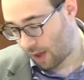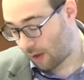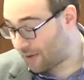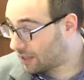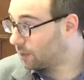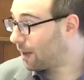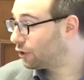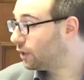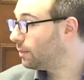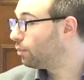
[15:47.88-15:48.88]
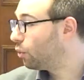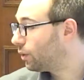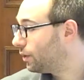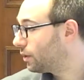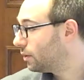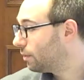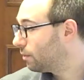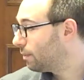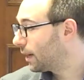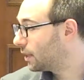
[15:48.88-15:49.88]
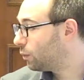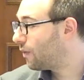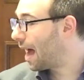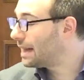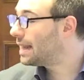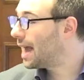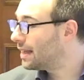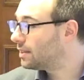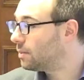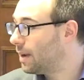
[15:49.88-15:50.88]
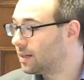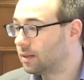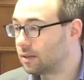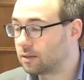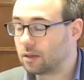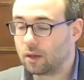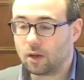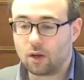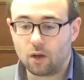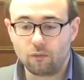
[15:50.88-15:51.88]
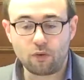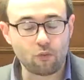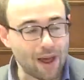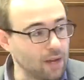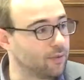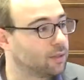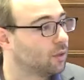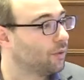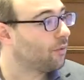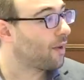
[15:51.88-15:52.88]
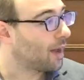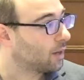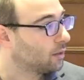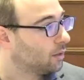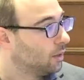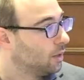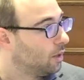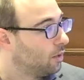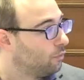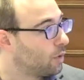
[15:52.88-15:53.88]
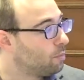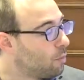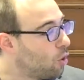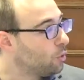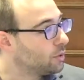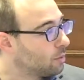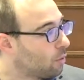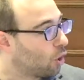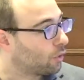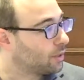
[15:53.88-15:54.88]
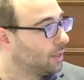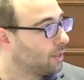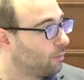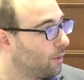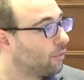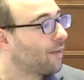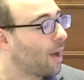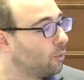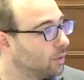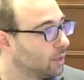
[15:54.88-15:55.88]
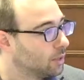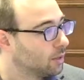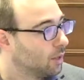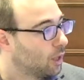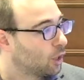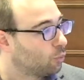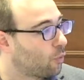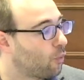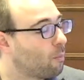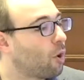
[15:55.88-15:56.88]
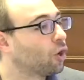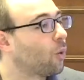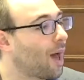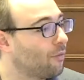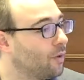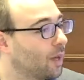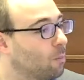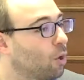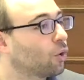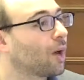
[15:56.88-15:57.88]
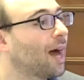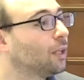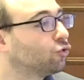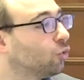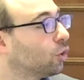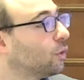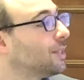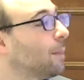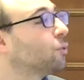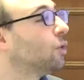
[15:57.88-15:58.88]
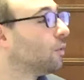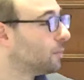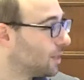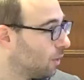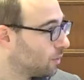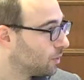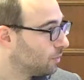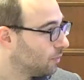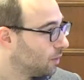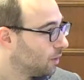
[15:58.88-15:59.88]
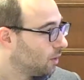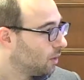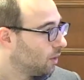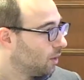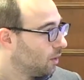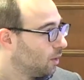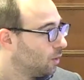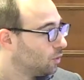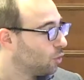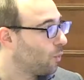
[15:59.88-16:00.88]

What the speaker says: And that's especially important because we've underestimated the relevance of the fact that most democracies have been founded with a mono-ethnic, monocultural conception of themselves. So